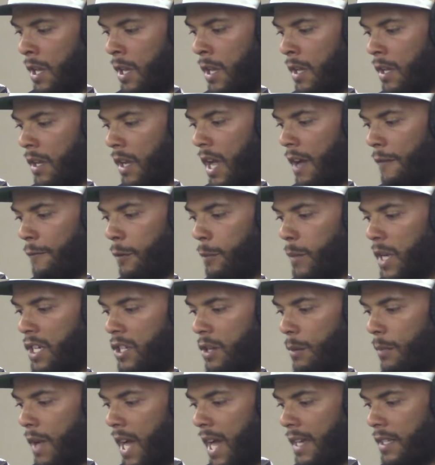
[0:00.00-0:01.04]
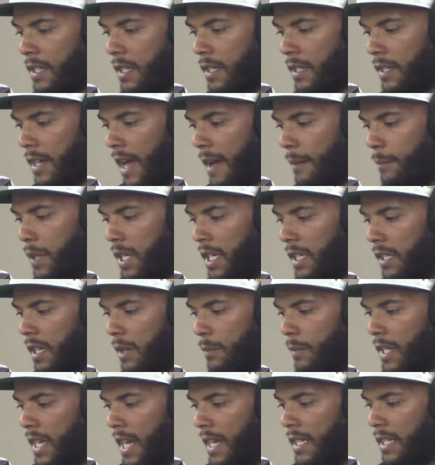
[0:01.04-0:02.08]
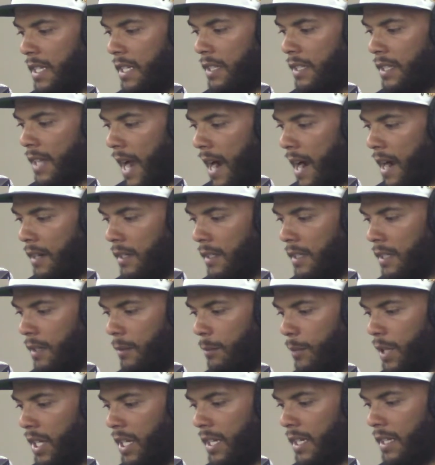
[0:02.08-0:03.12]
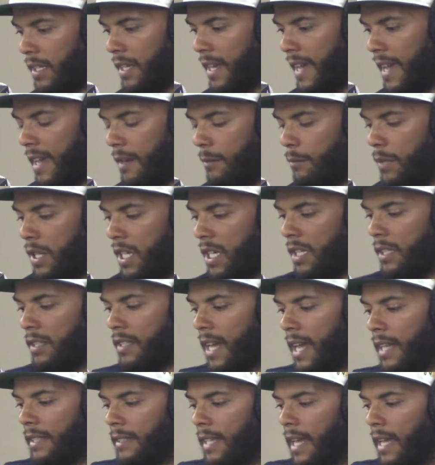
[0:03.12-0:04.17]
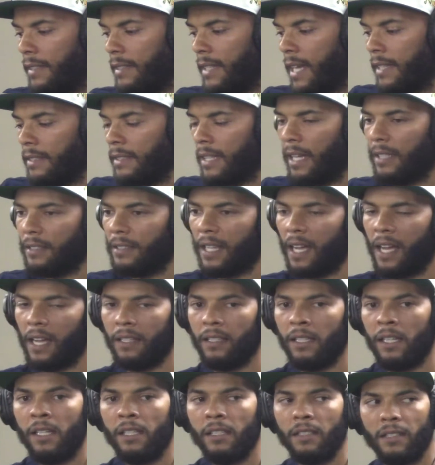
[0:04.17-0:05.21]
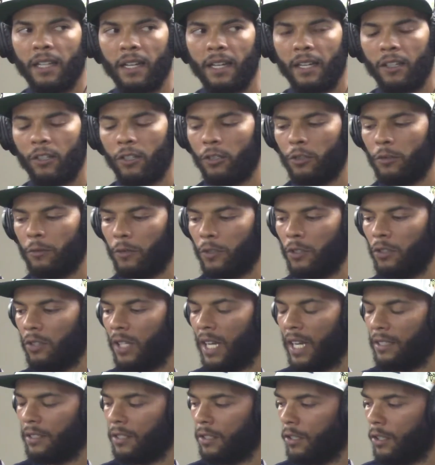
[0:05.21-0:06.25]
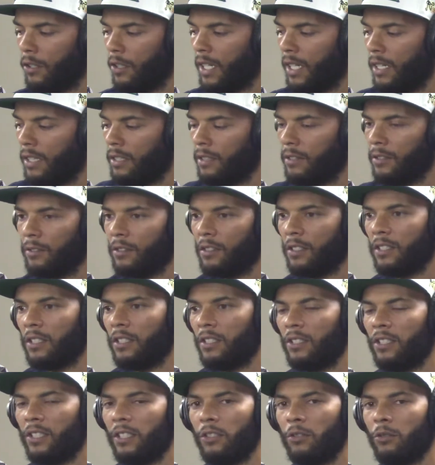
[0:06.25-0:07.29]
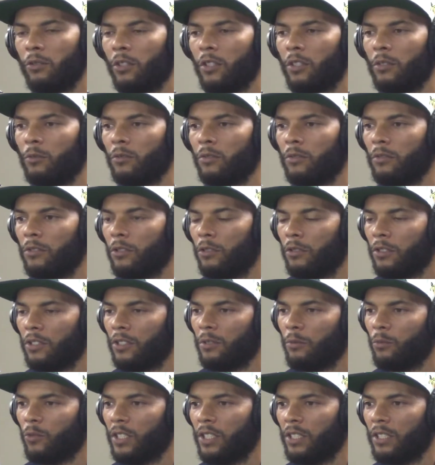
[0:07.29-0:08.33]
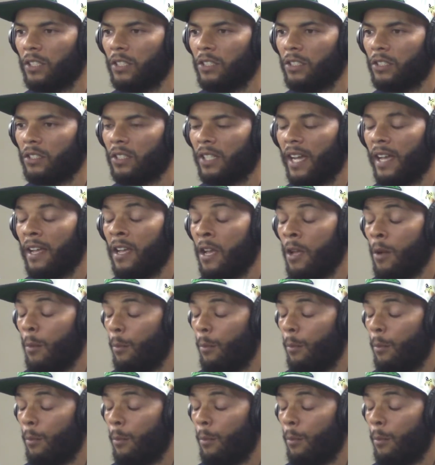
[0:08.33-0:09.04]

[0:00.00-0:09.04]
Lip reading: Confirmation bias cannot be eliminated entirely, but it can be Now that goes for you guys to go ahead and continue on doing some research on that.